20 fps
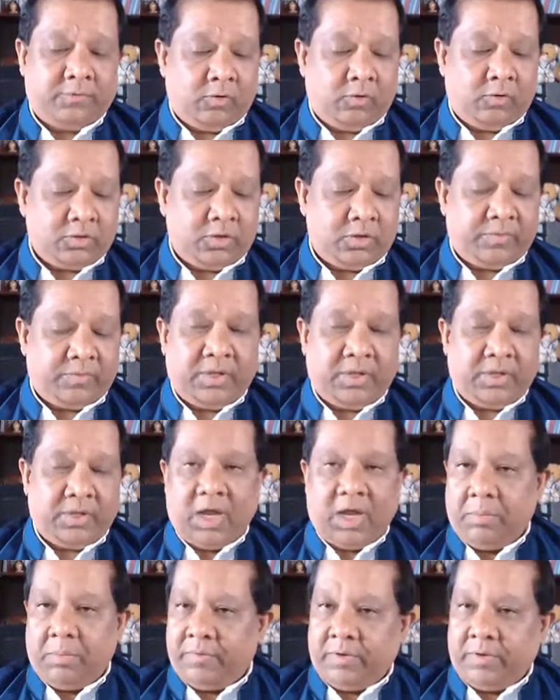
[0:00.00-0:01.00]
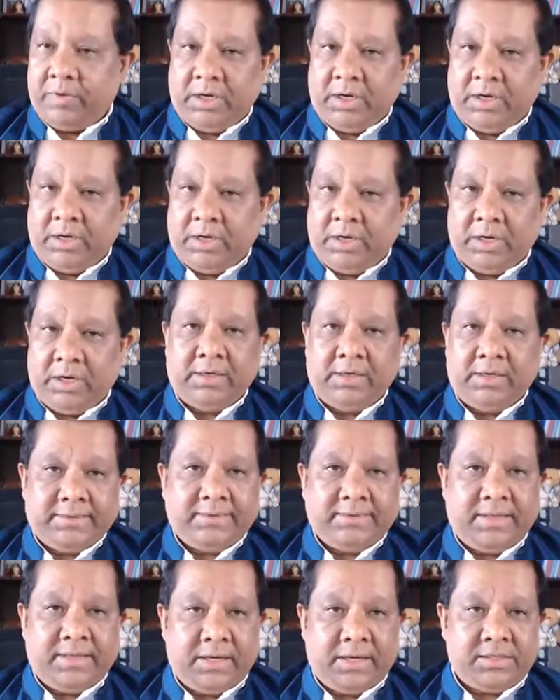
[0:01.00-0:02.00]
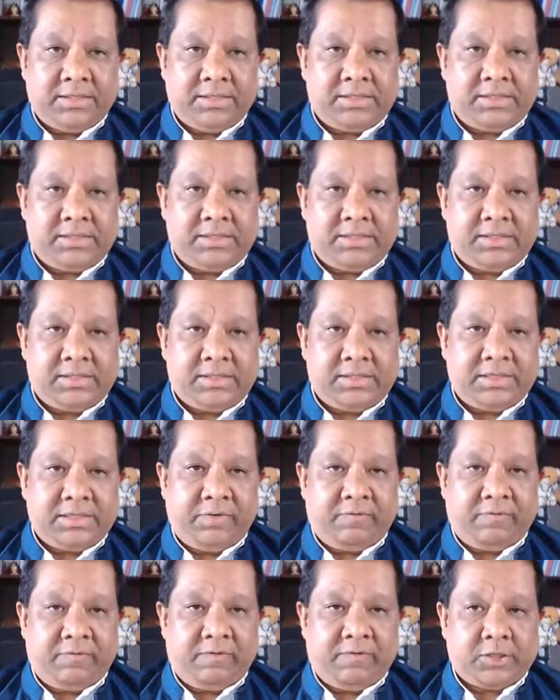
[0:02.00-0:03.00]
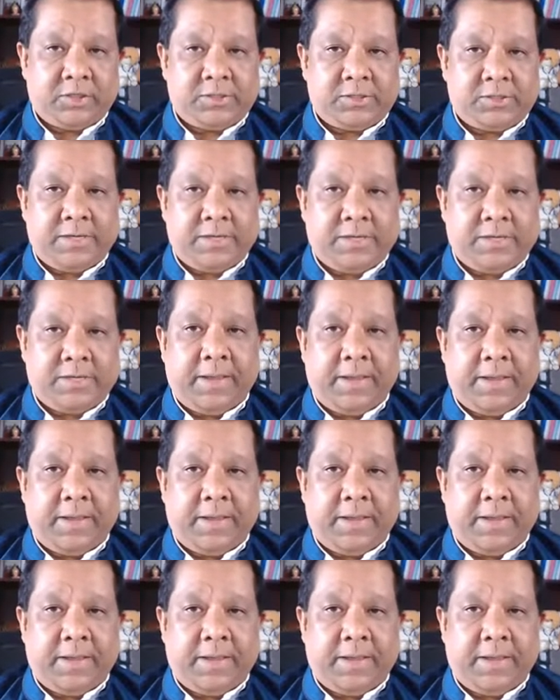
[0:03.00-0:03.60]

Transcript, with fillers: falls off the hub of the needle, that is CSF efflux time.